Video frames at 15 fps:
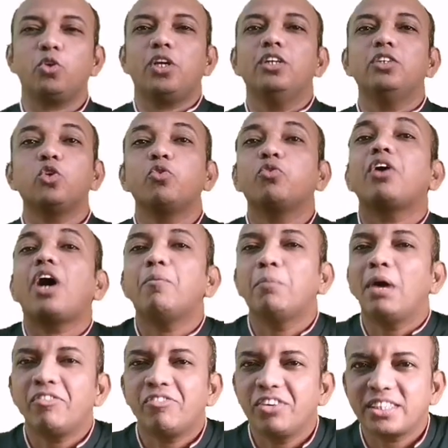Okay, so
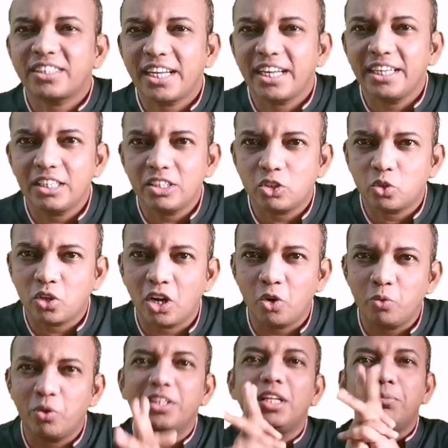my first target is to
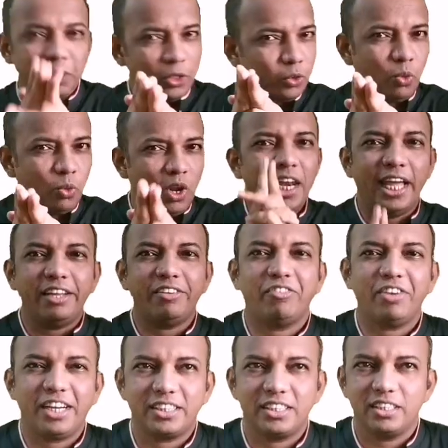convert them into like
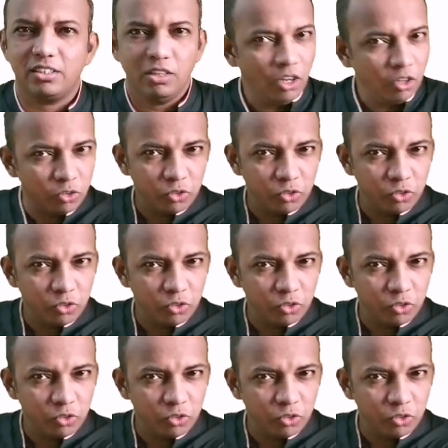fraction.